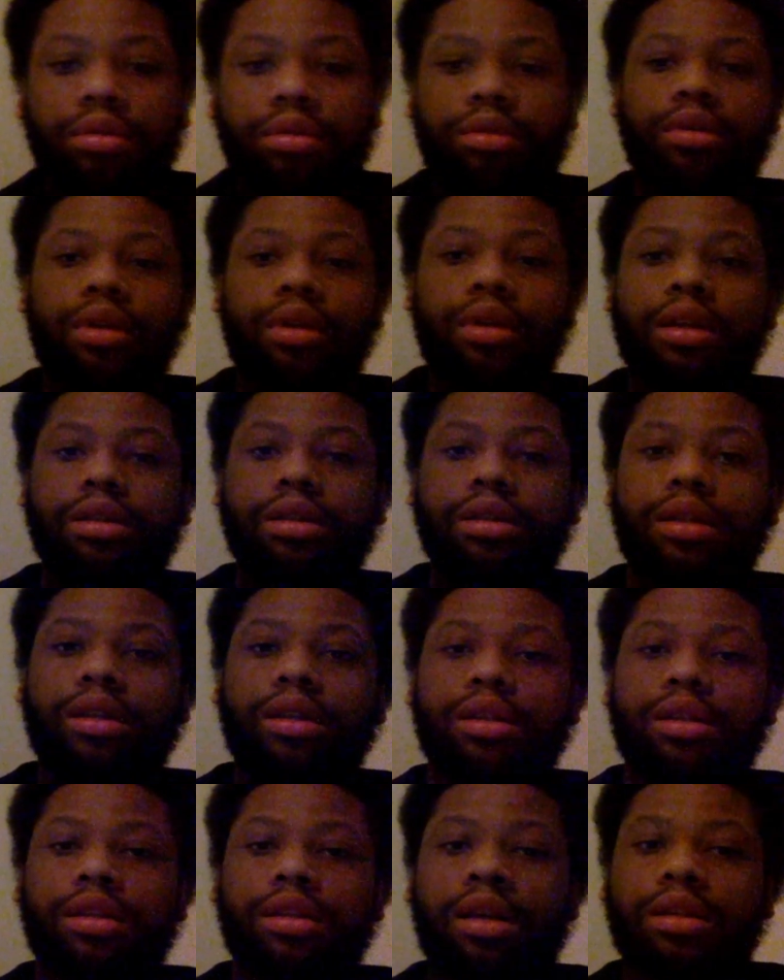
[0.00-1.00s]

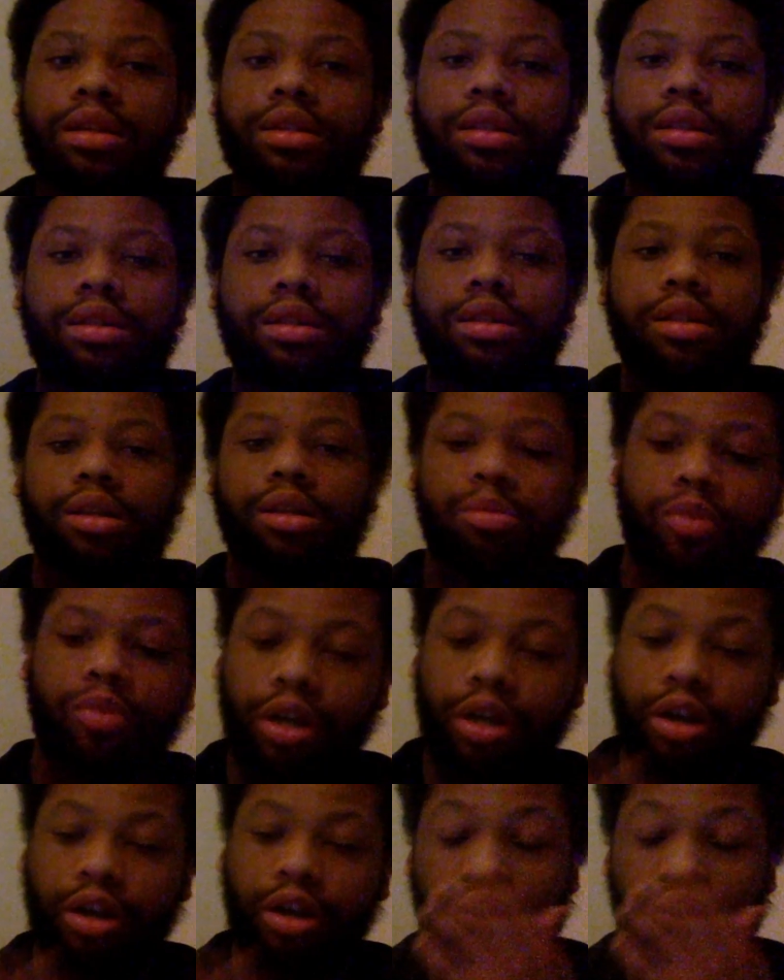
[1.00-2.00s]
That's
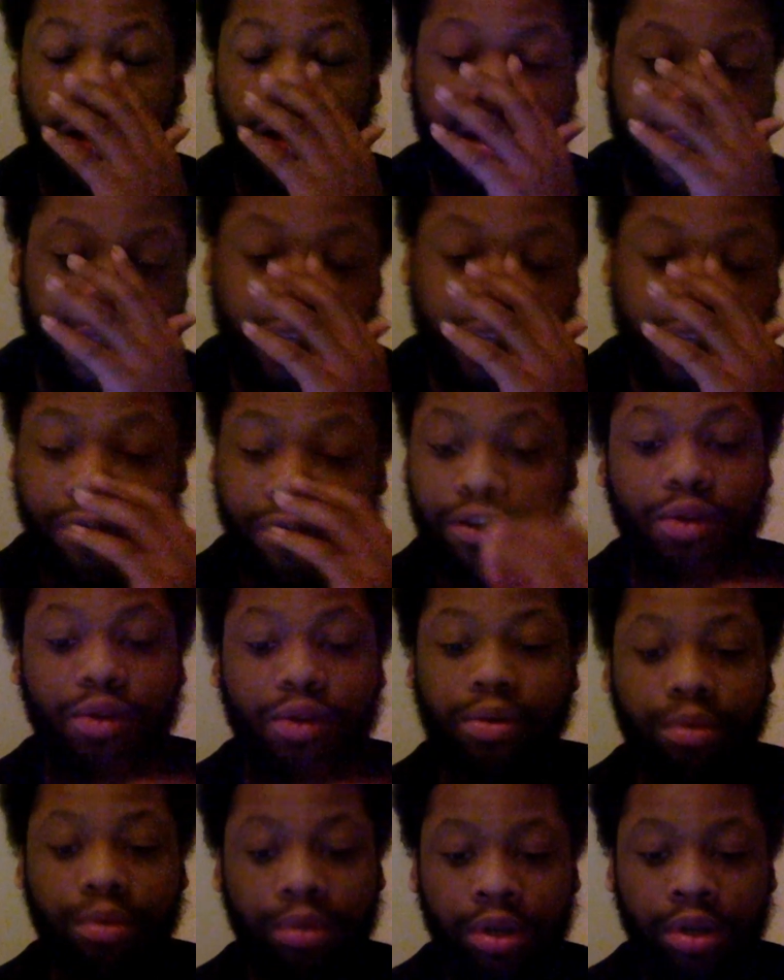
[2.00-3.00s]
somewhat crazy if you
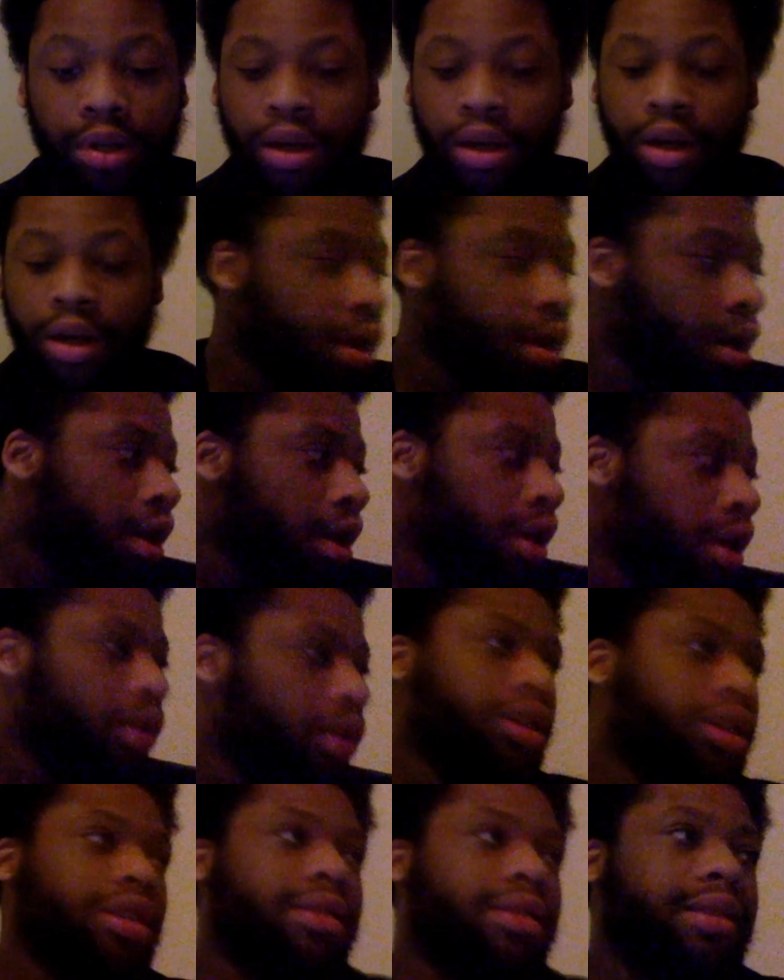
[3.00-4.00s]

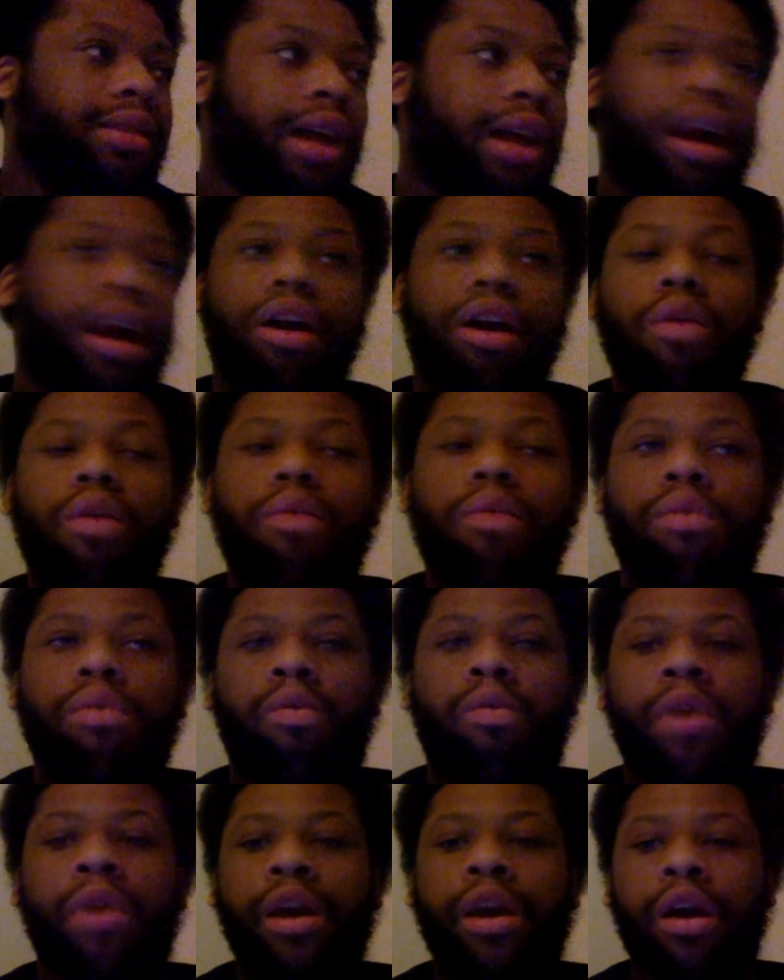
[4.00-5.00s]
just got an open
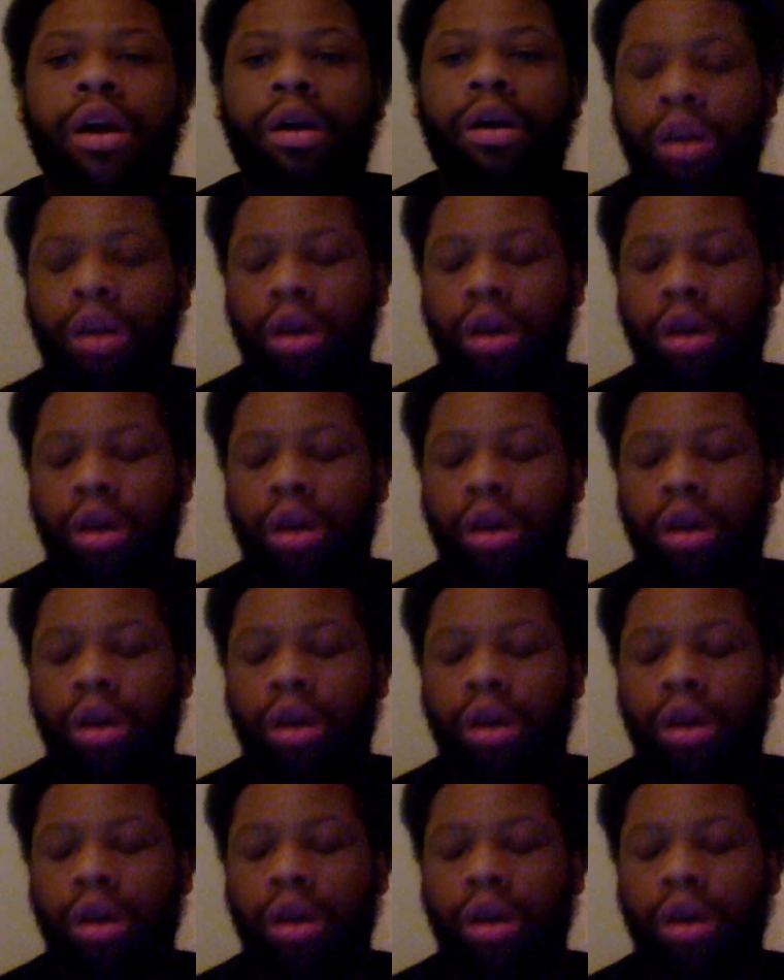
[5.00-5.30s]
window.